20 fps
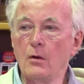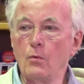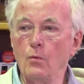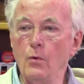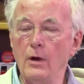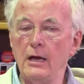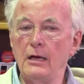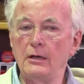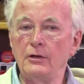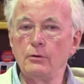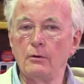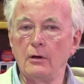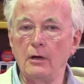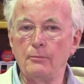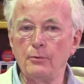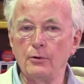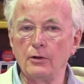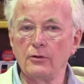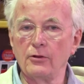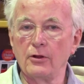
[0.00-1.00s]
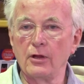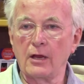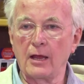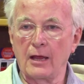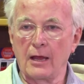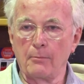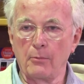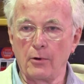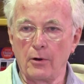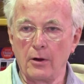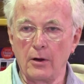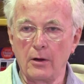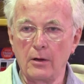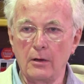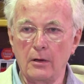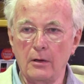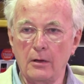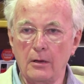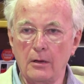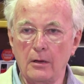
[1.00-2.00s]
where do I put the camera?
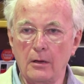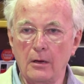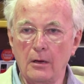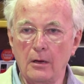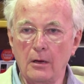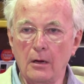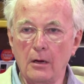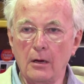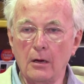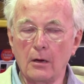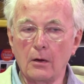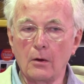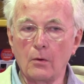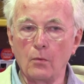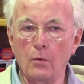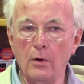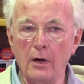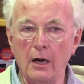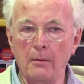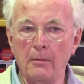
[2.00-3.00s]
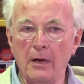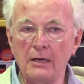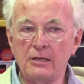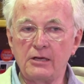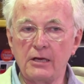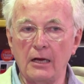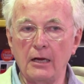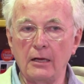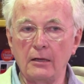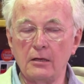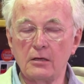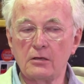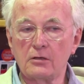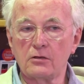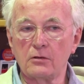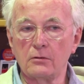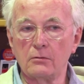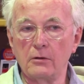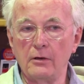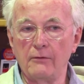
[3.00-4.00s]
Where am I telling this
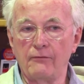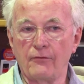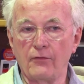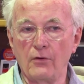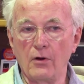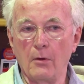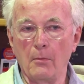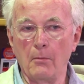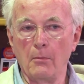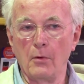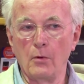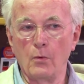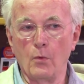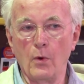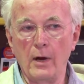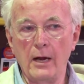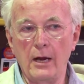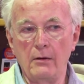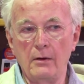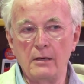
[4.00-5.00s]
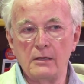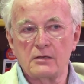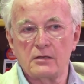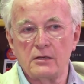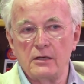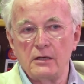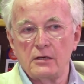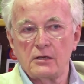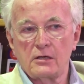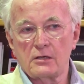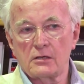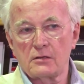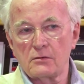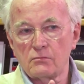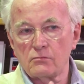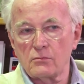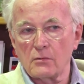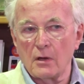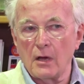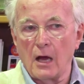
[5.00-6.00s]
story from? Where is
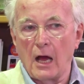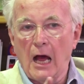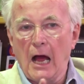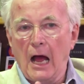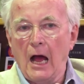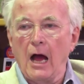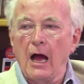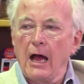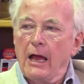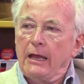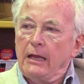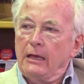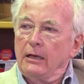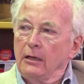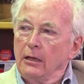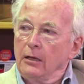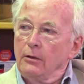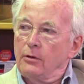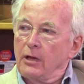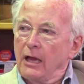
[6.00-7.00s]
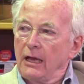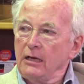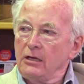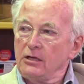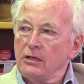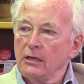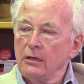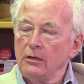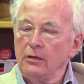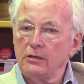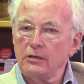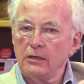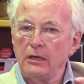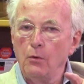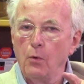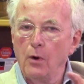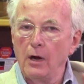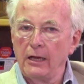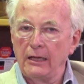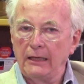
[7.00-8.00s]
this EYE
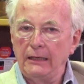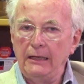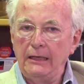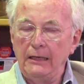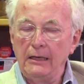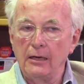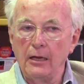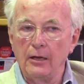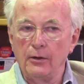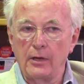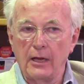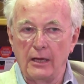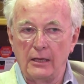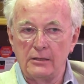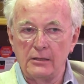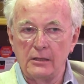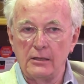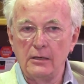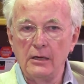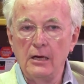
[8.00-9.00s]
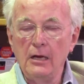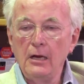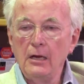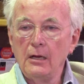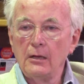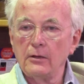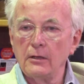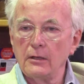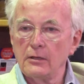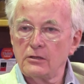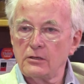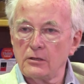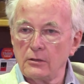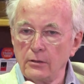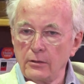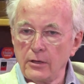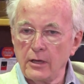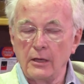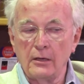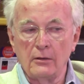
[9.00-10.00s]
located, that's
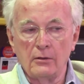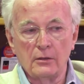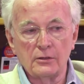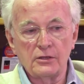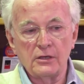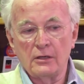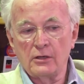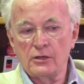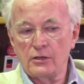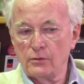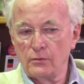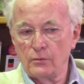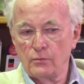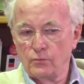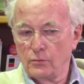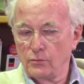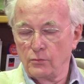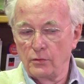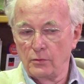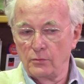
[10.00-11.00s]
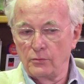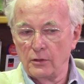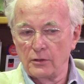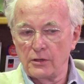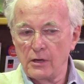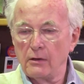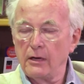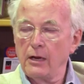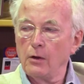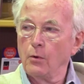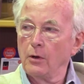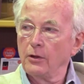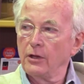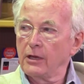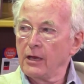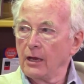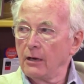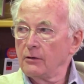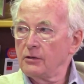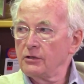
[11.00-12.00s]
looking not only at what the
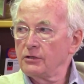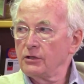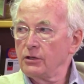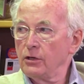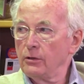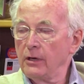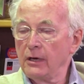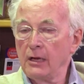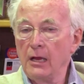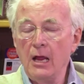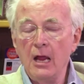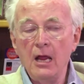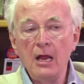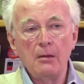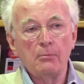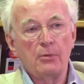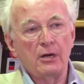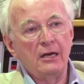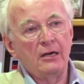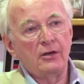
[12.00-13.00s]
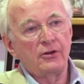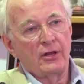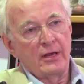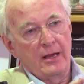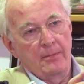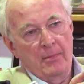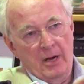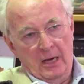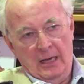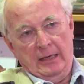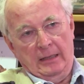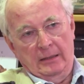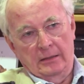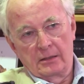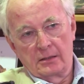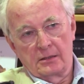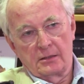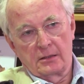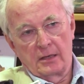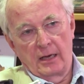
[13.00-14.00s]
characters are doing, but into their
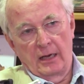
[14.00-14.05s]
minds